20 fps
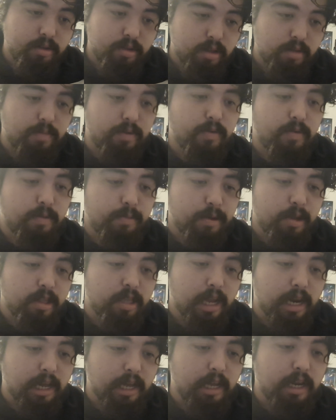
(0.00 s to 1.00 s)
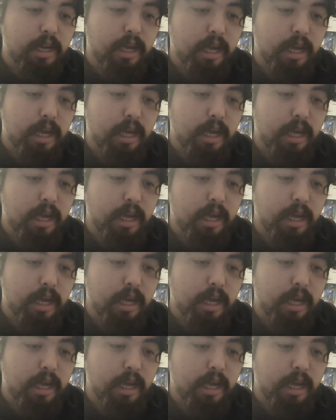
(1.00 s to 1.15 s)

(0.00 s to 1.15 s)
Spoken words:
Let me repeat that again.